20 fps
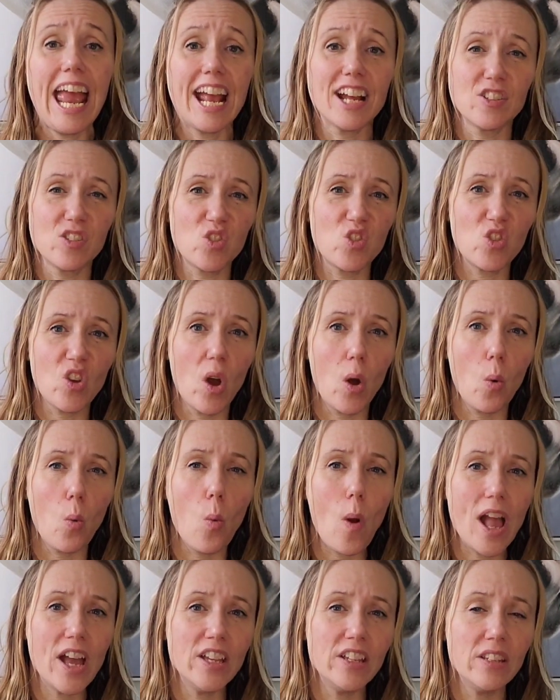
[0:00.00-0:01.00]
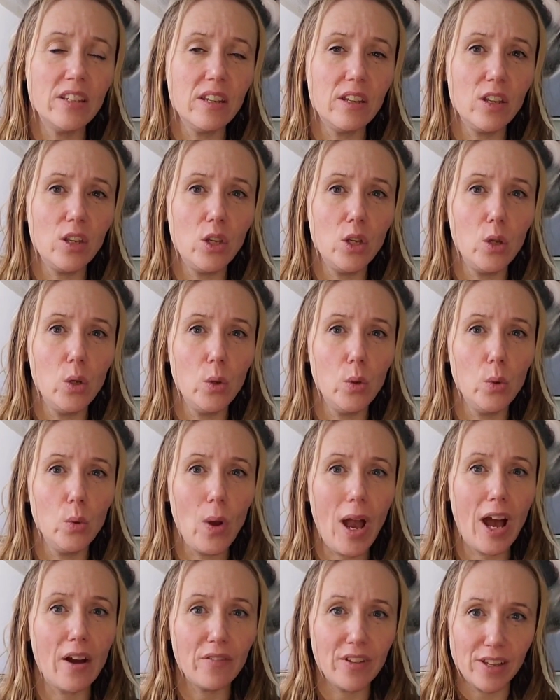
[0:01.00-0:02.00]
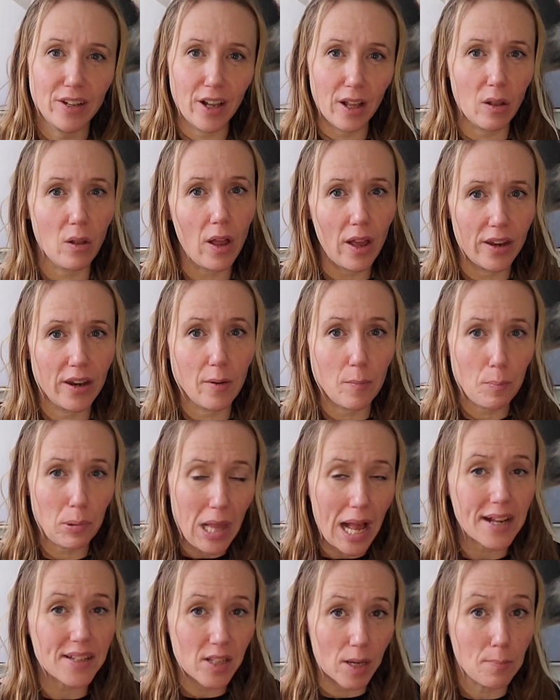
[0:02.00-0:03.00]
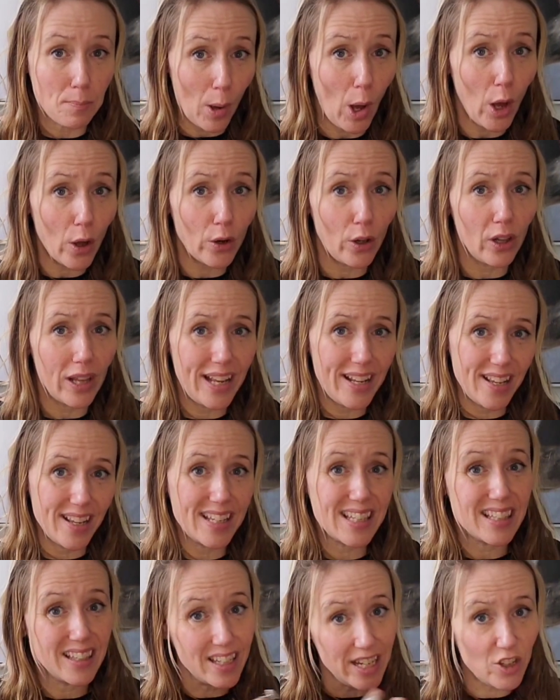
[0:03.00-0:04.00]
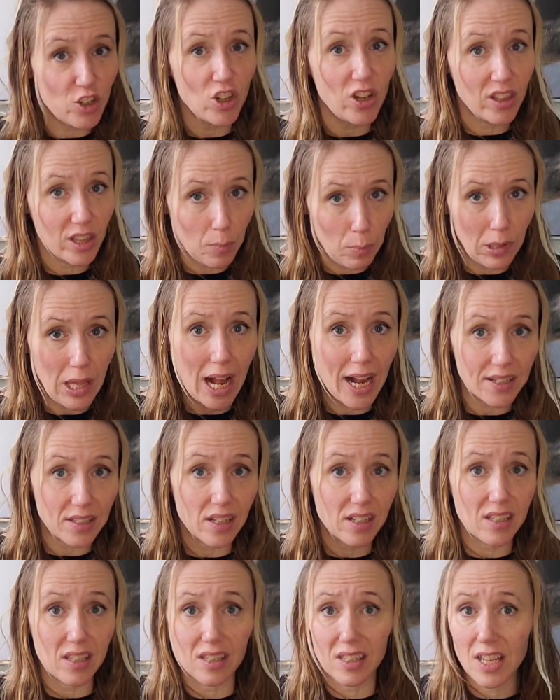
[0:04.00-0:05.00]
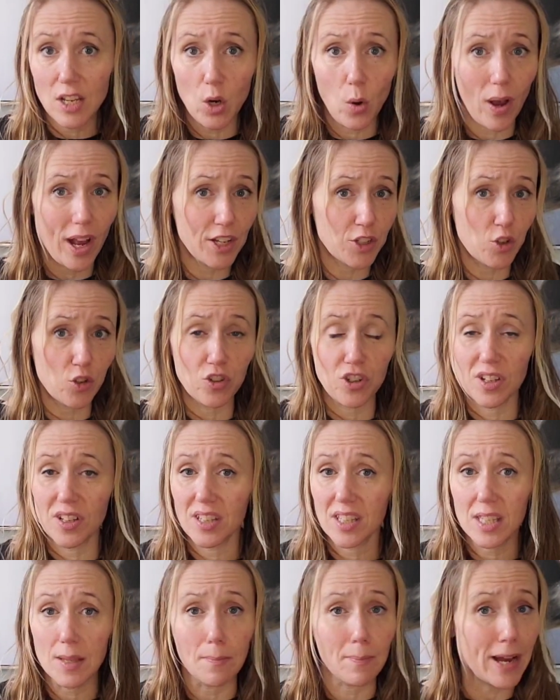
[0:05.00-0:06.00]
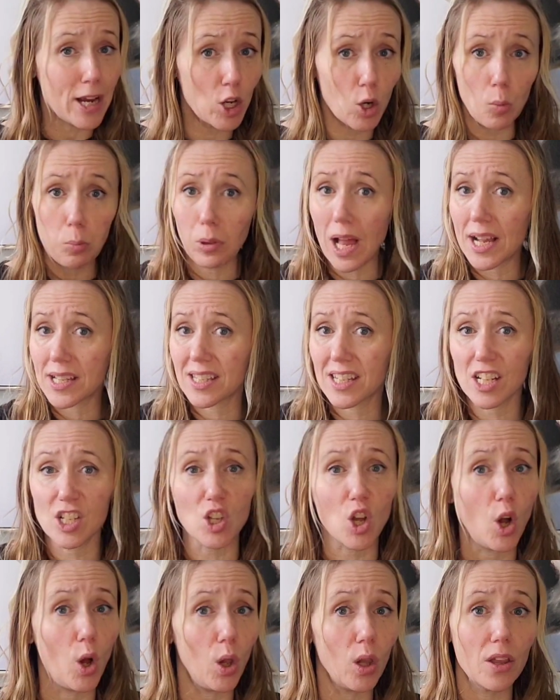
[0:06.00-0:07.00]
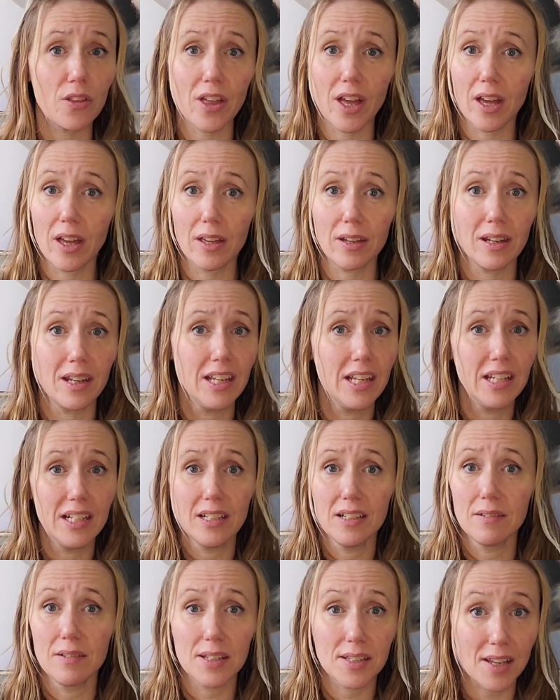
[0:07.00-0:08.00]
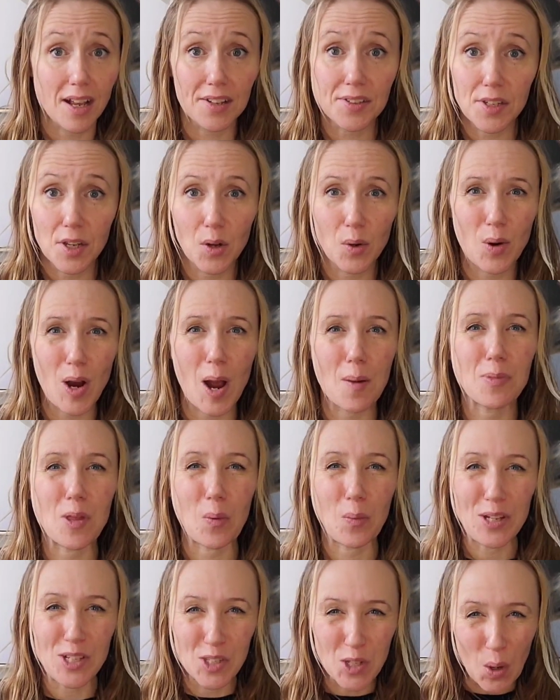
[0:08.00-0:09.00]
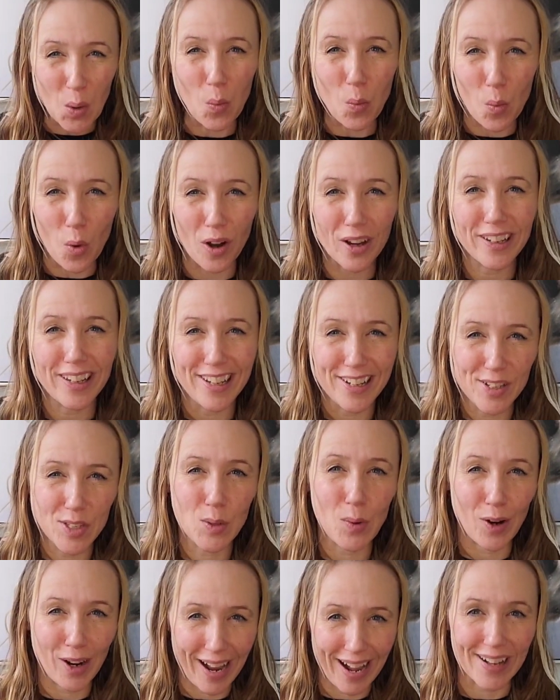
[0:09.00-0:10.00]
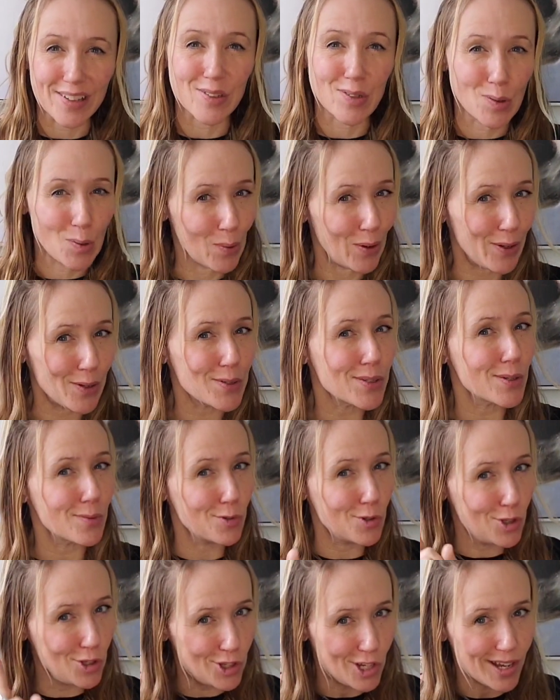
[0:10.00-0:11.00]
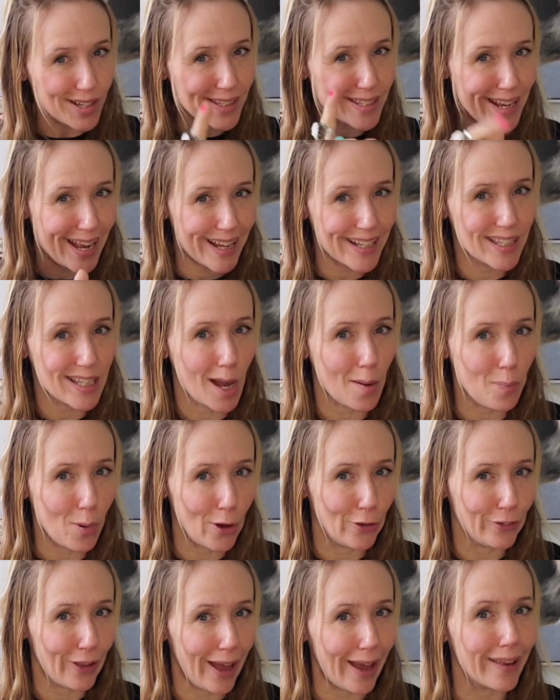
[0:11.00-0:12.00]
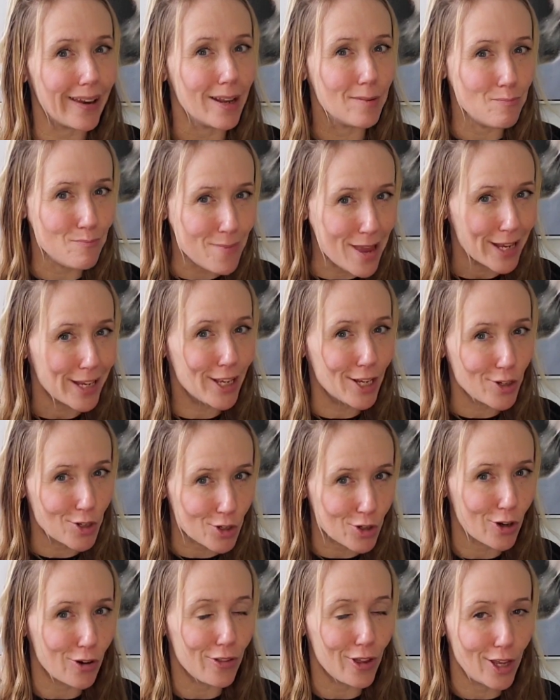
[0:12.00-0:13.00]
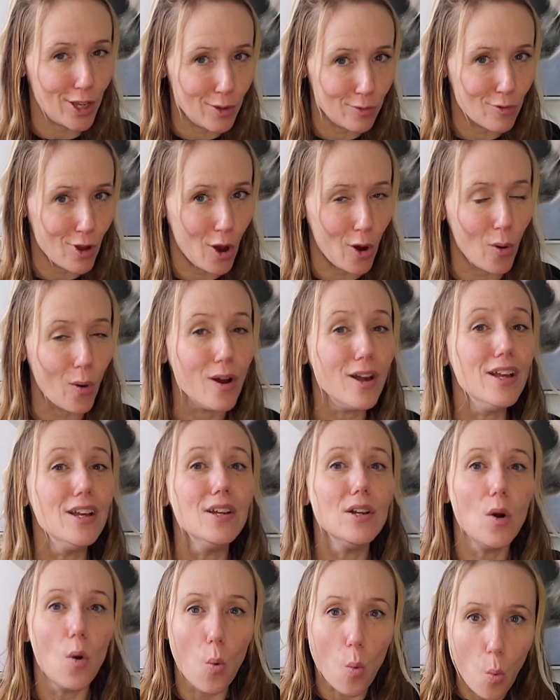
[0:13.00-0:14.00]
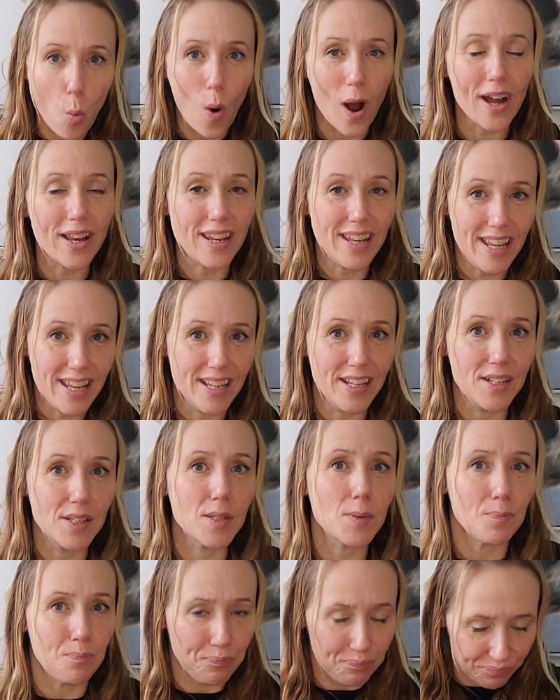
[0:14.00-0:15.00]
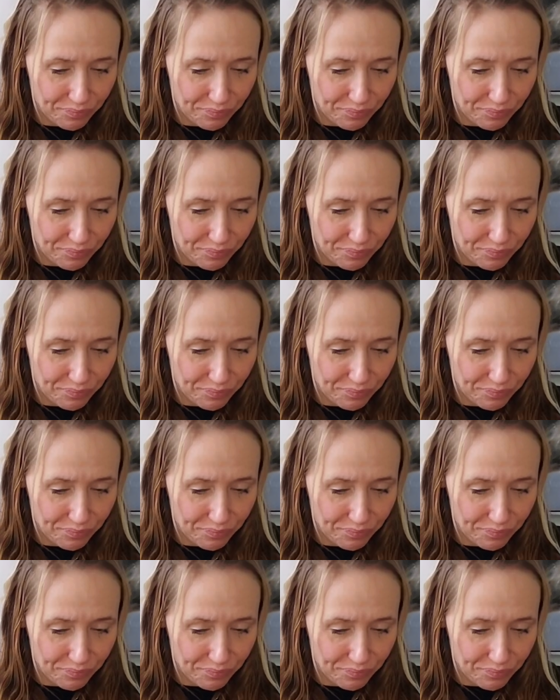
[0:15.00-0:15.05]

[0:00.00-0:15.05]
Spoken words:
And so when you have it in a plastic bottle, it is leaching the plastics, the xenoestrogens, the microplastics, all of that disgusting crap that we don't want into our castor oil. So just a heads up on that, and making sure that you know what is